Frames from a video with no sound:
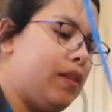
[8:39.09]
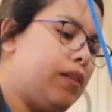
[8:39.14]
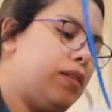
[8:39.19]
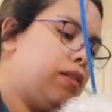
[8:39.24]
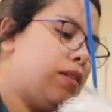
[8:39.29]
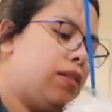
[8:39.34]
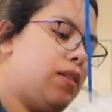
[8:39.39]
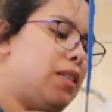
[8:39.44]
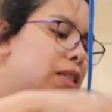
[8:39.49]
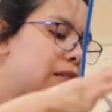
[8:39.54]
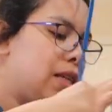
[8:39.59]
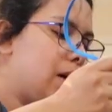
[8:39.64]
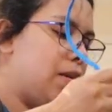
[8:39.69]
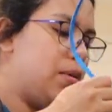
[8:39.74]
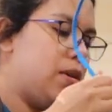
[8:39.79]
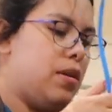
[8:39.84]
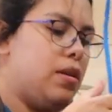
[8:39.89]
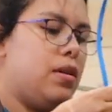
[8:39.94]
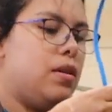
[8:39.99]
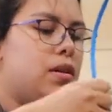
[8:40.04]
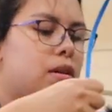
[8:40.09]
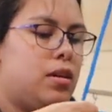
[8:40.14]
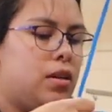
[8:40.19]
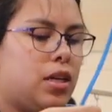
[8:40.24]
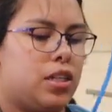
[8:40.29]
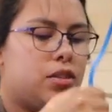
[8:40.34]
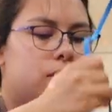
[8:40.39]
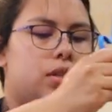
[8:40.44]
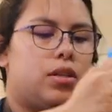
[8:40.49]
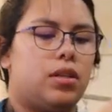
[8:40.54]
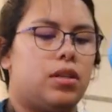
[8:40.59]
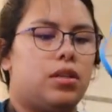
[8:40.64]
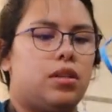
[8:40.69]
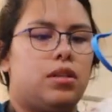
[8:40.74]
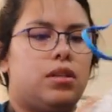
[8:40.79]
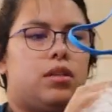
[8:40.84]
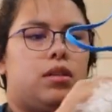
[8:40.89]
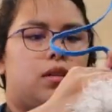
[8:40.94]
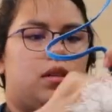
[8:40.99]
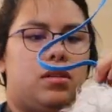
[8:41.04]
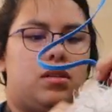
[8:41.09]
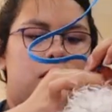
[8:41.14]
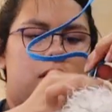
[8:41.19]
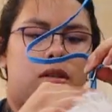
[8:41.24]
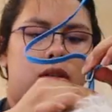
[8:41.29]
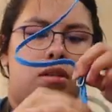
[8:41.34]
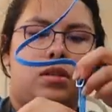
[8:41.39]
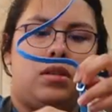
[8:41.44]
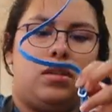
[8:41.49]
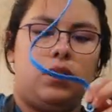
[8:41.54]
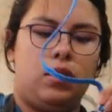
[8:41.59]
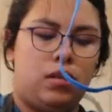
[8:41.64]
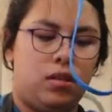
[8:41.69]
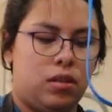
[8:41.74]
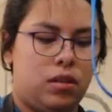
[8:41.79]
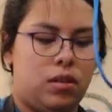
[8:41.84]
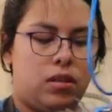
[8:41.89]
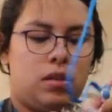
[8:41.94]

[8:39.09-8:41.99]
here, and then I moved on to Louis.